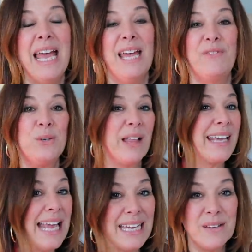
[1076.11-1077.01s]
If you like
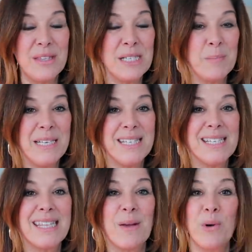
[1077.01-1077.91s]
any of these
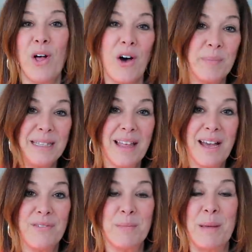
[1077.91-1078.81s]
pieces, they will all be
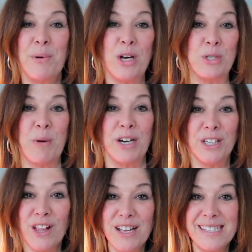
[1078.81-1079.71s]
live in my Poshmark
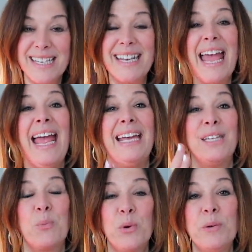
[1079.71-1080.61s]
closet, and
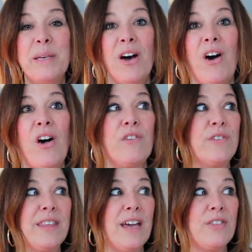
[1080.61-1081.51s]
there will be a haul
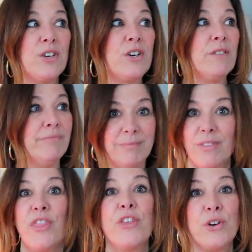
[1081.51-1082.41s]
for the other
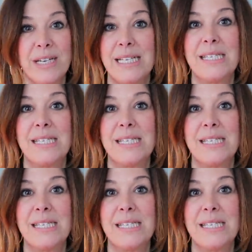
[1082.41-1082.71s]
30